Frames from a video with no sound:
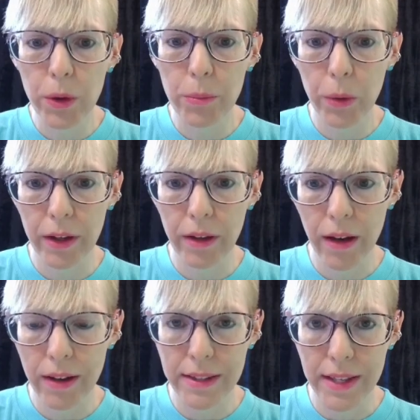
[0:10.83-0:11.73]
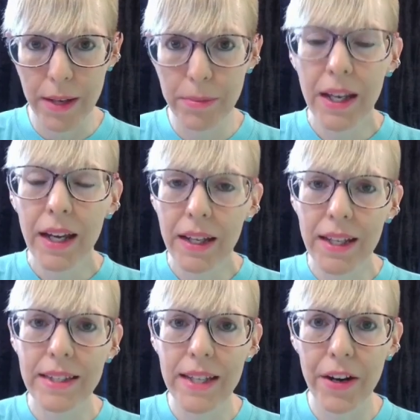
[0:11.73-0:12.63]
important concept, and
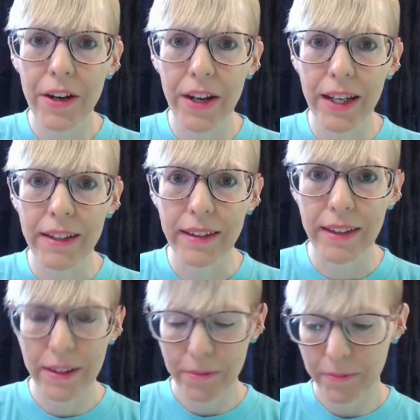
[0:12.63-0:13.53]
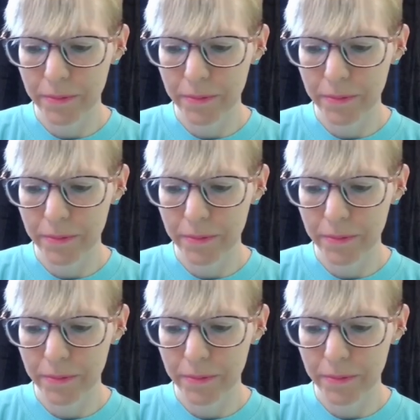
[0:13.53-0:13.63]
that's error handling.